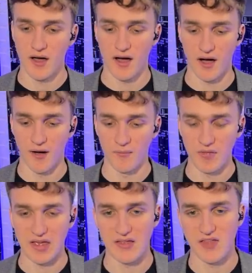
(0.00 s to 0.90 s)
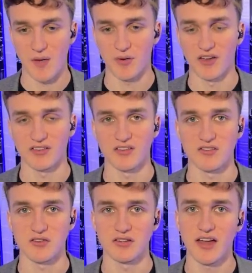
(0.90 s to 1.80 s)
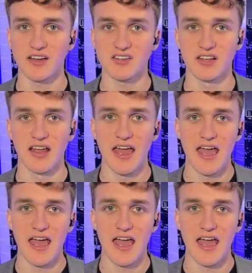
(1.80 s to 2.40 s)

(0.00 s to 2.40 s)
um, in that presidential election.